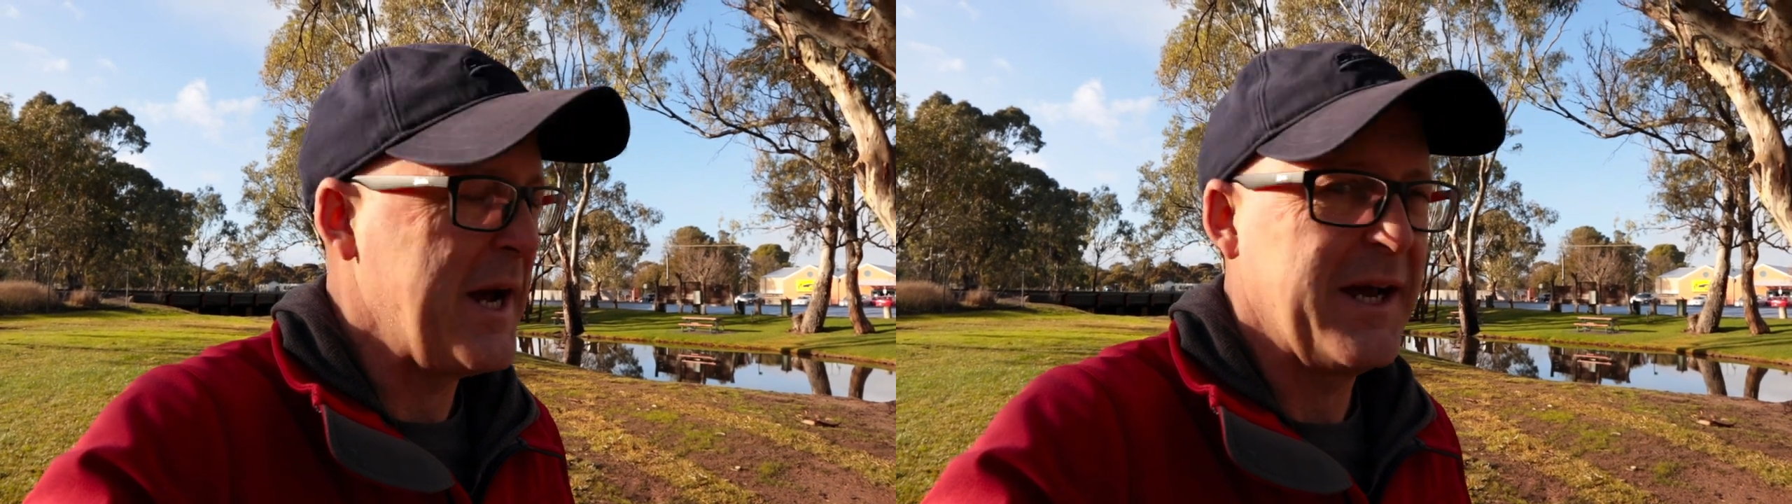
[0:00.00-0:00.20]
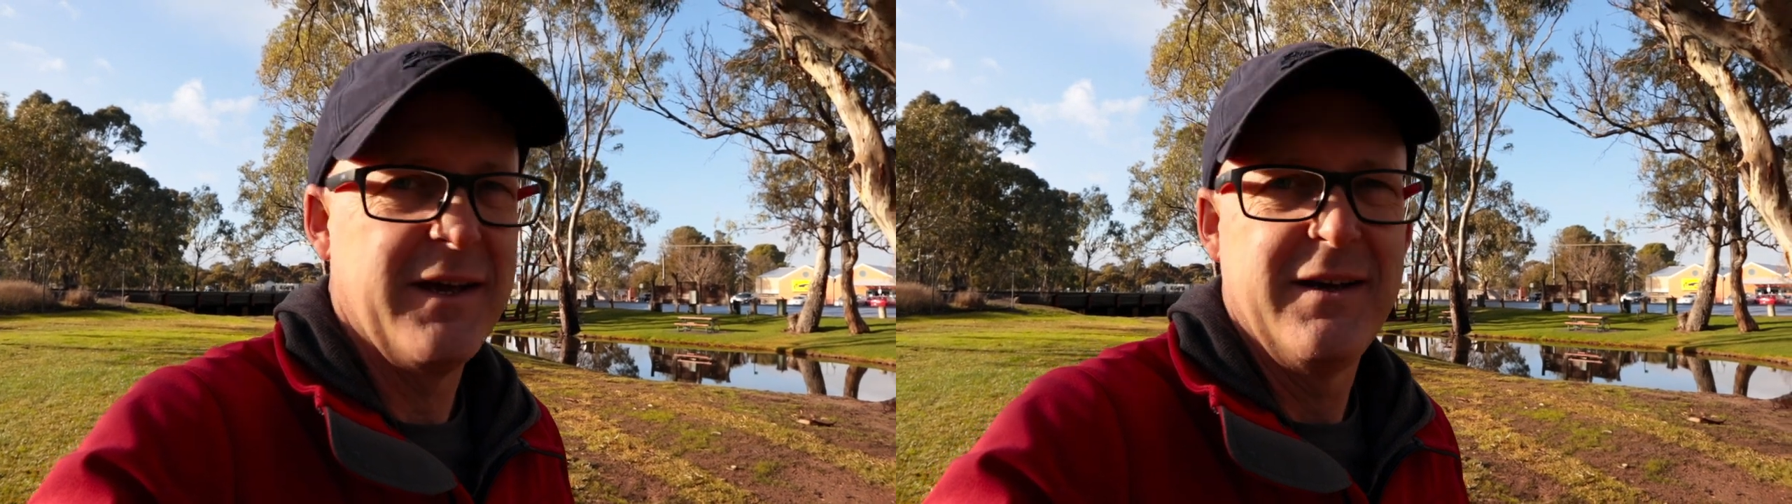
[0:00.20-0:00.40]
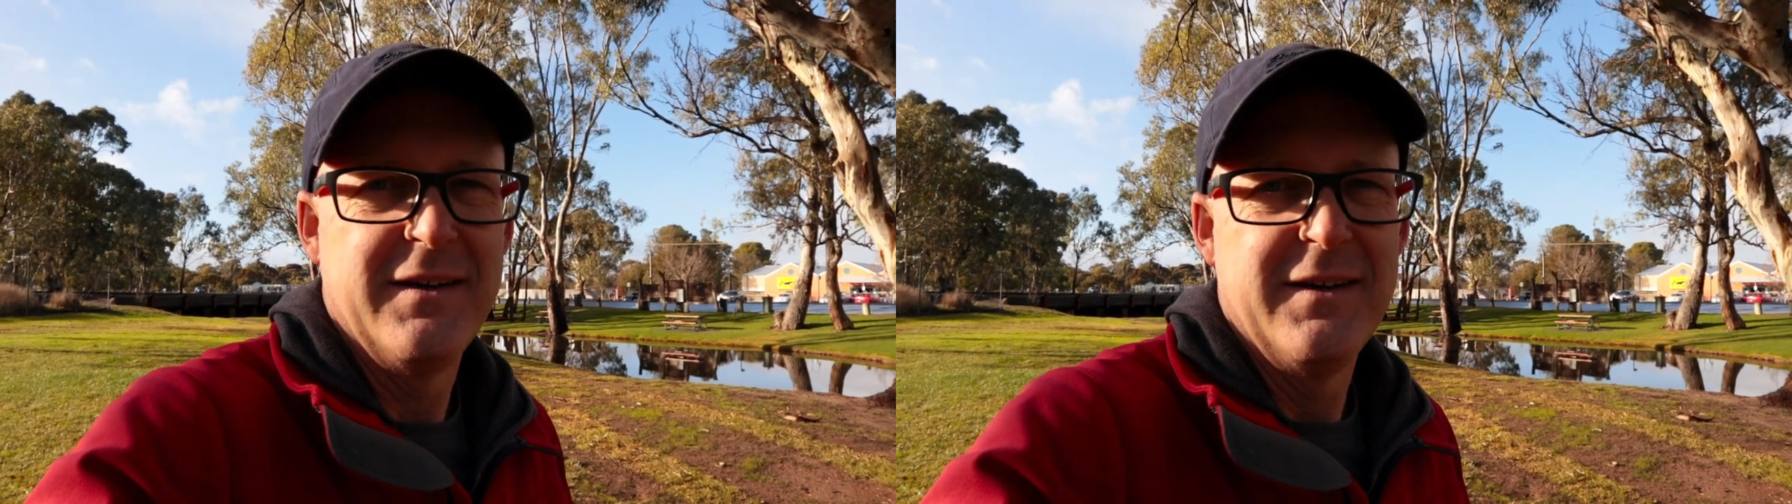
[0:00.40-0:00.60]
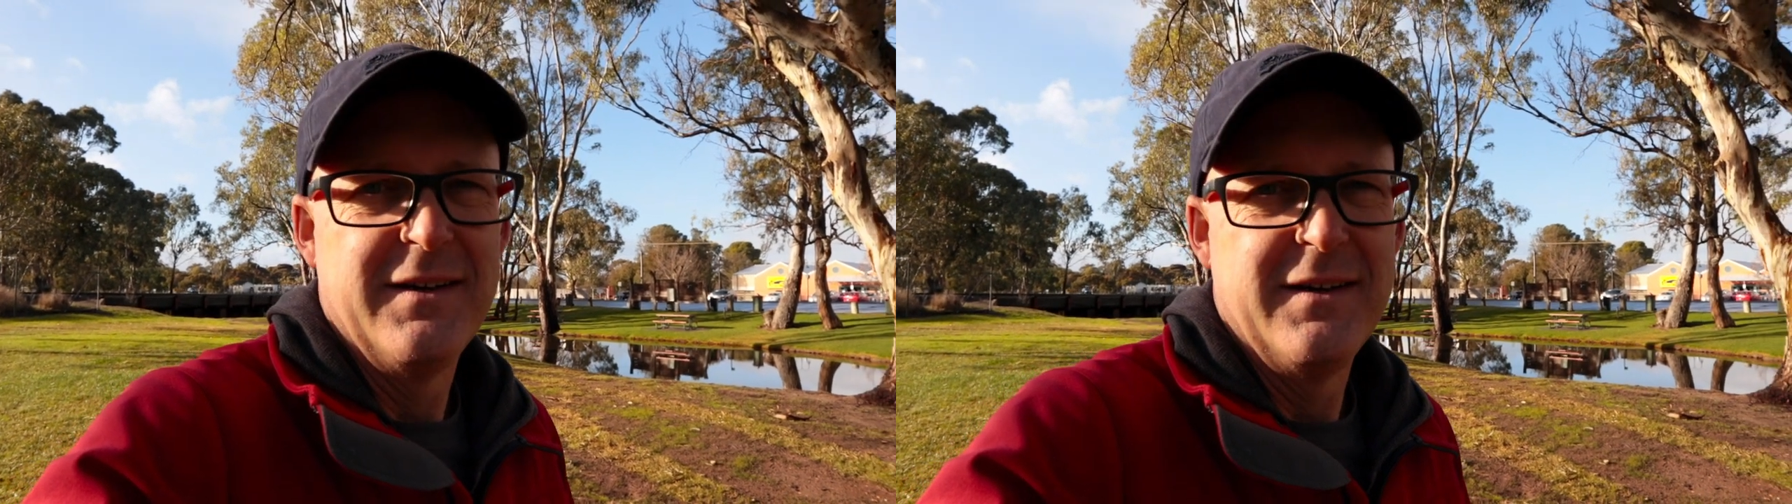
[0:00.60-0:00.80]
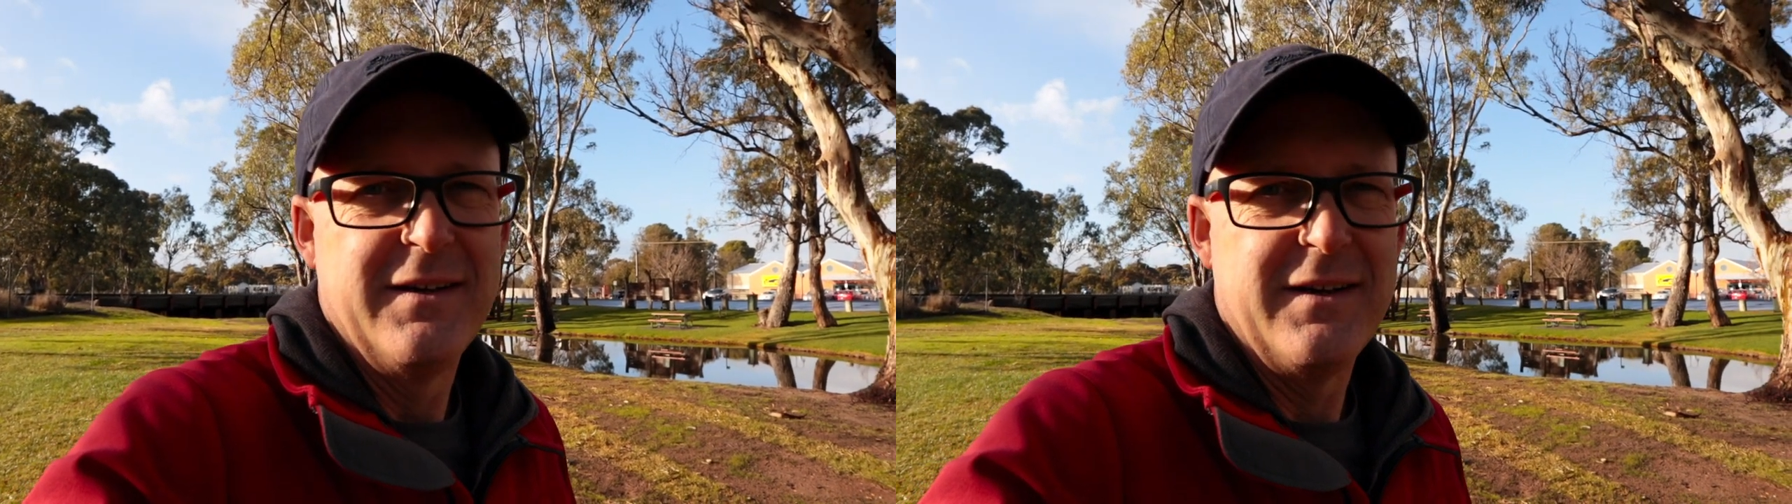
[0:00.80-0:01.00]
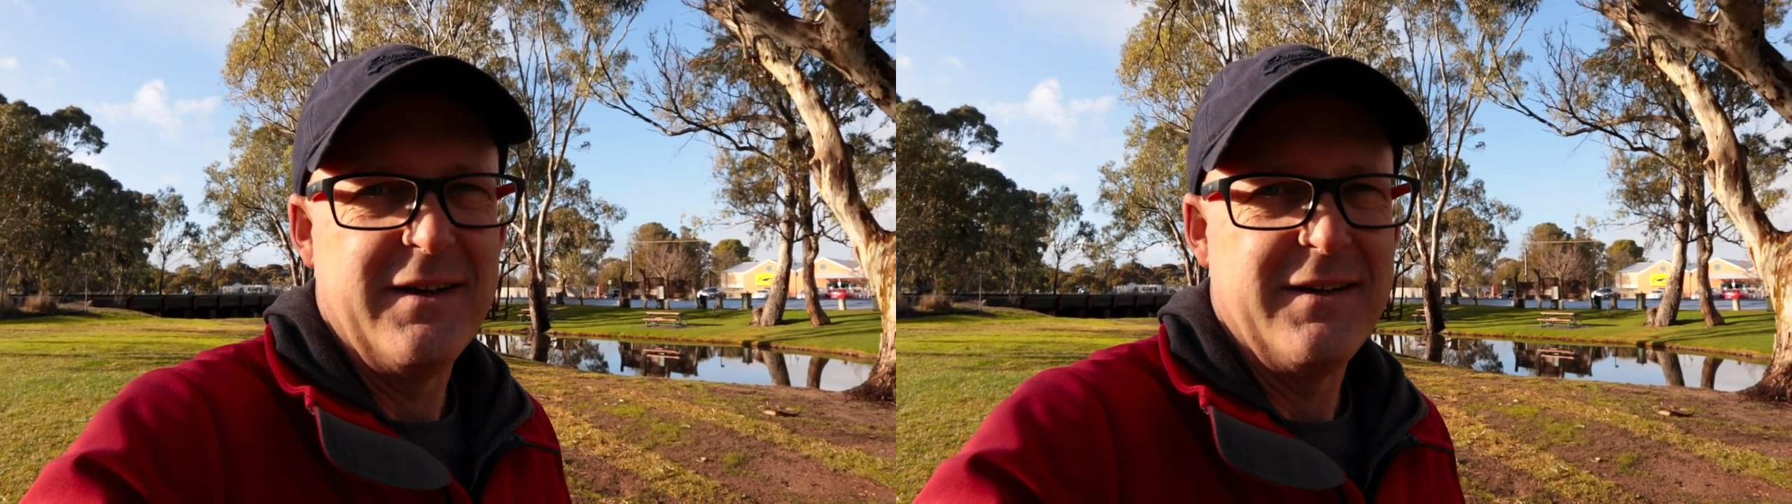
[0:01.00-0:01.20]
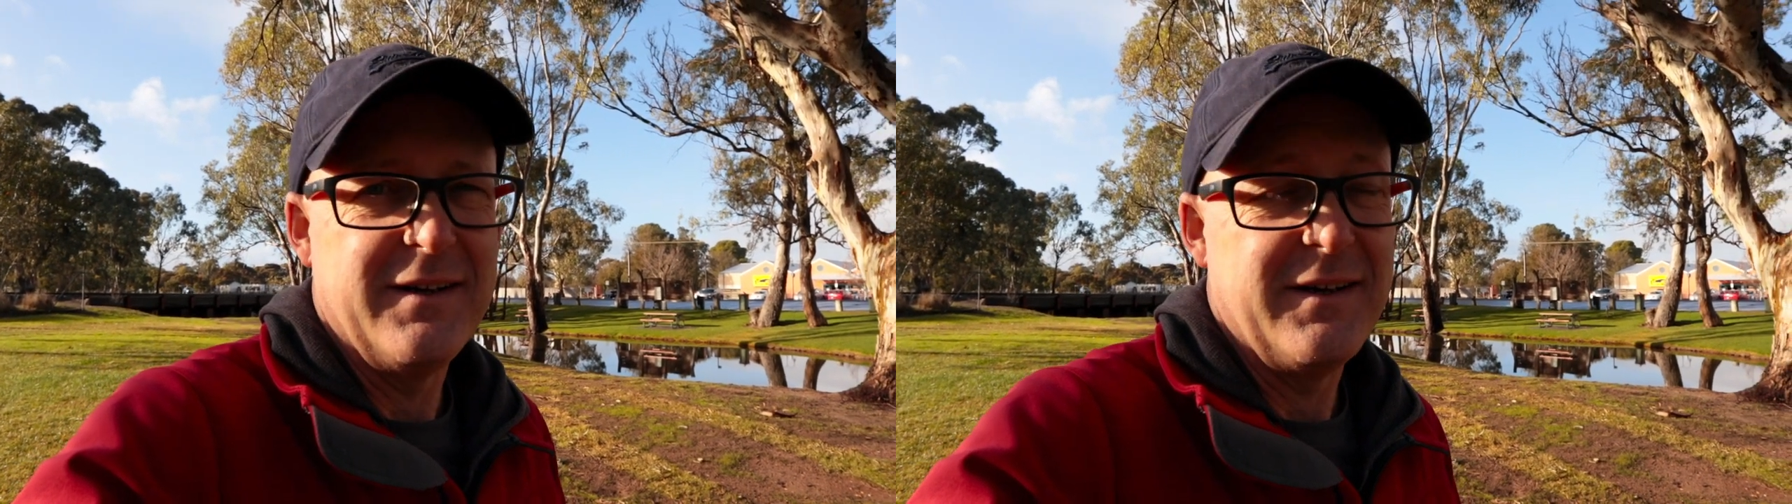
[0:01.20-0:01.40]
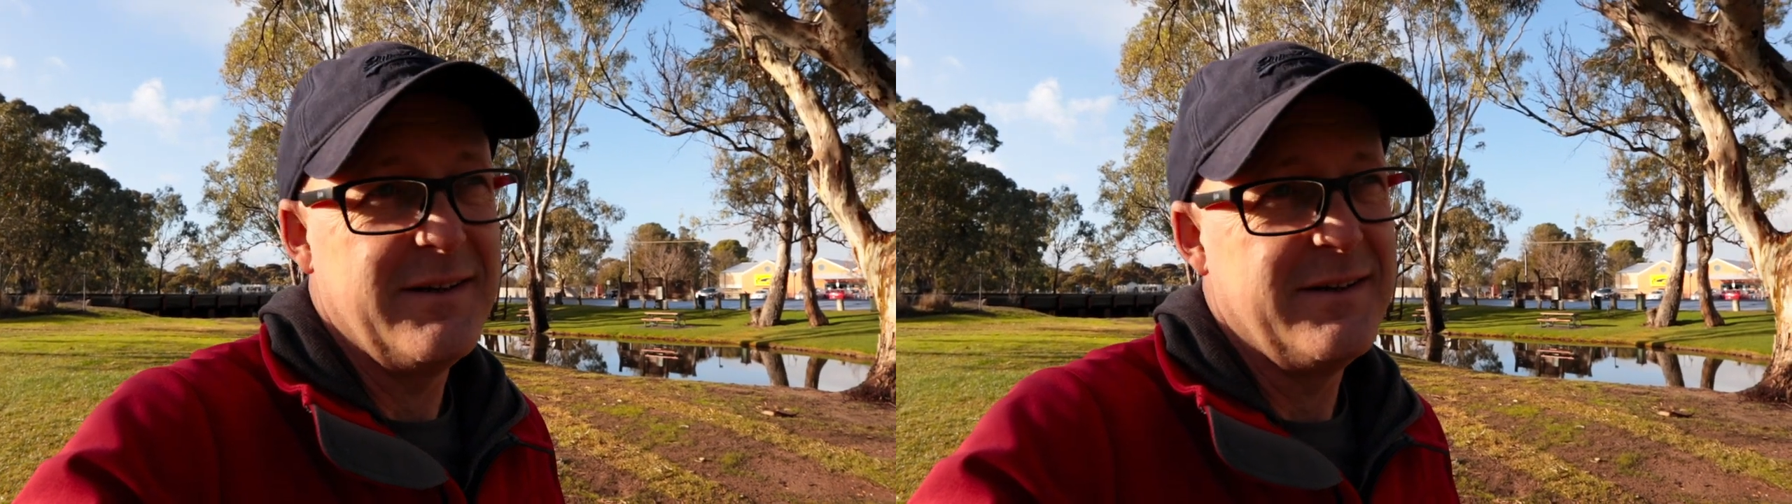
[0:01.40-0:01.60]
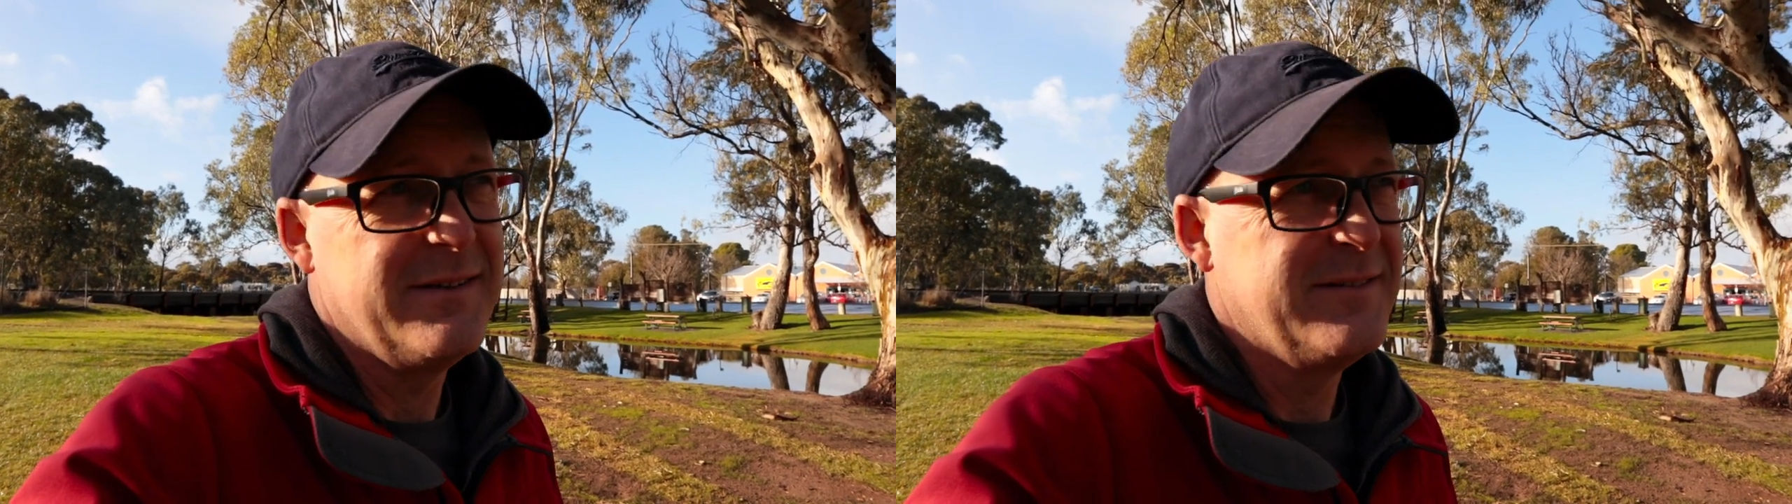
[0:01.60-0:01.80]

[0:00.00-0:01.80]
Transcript: back. And uh,